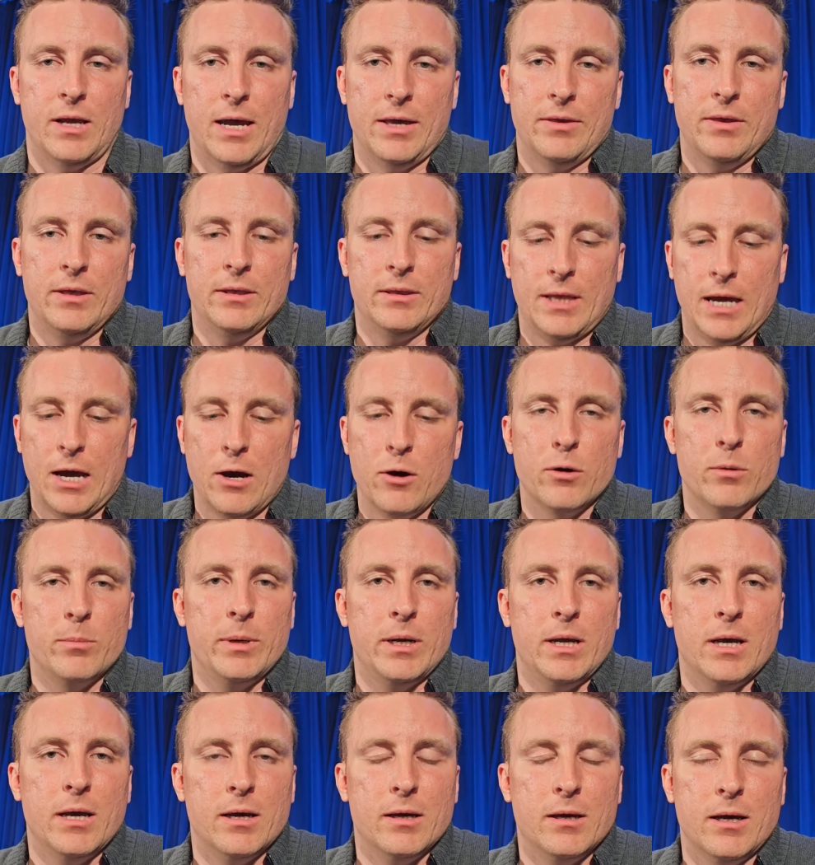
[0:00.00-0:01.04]
I think that would
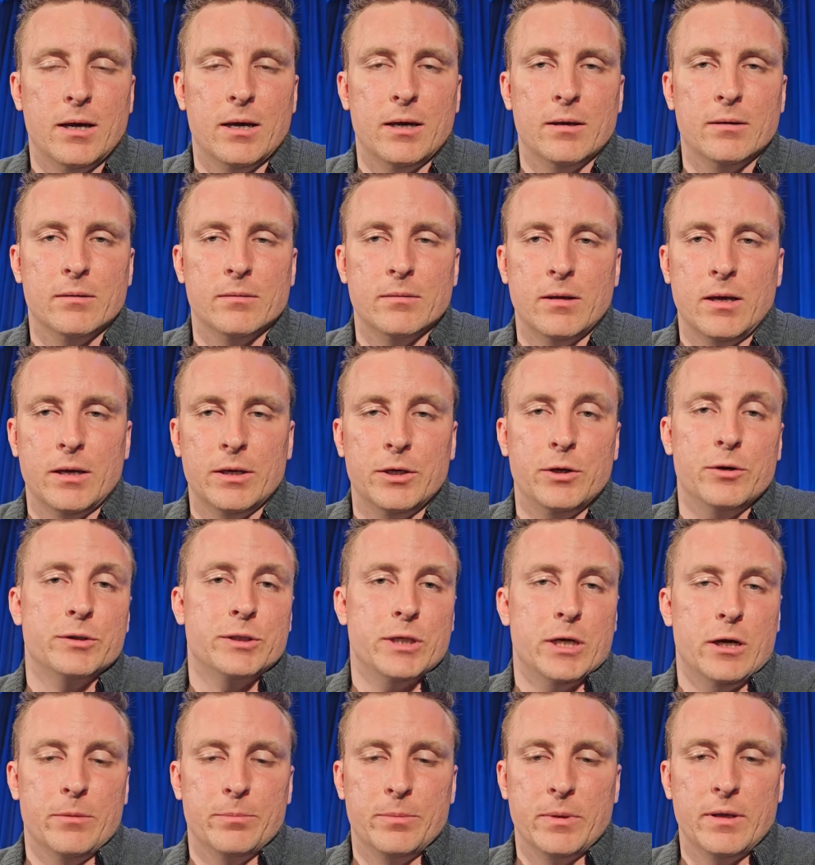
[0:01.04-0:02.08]
be a, a, a huge
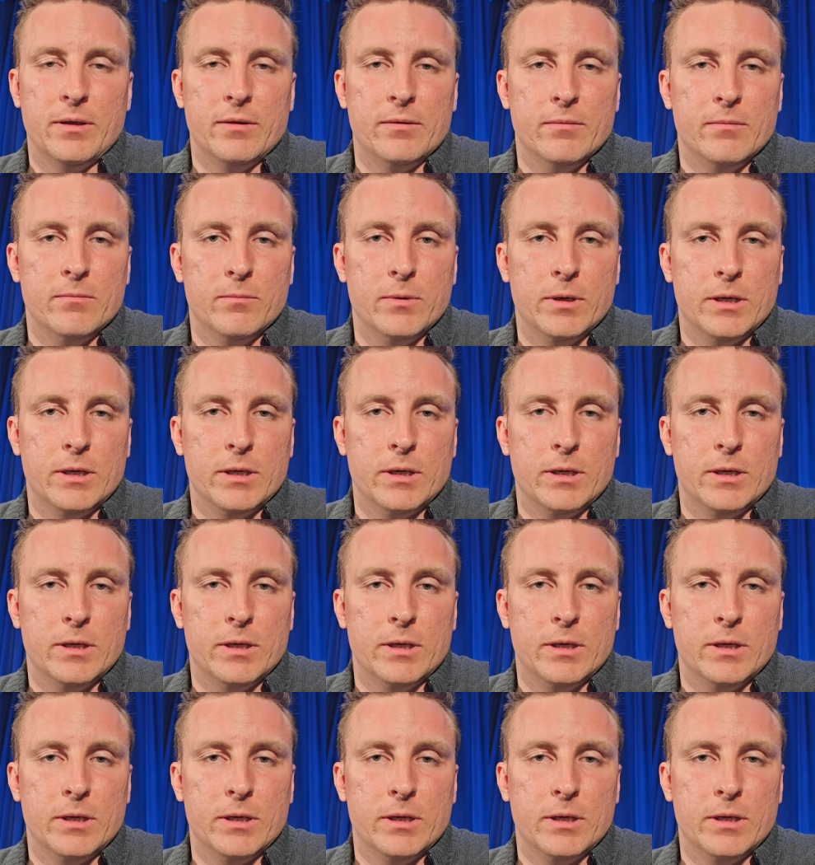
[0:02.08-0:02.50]
help that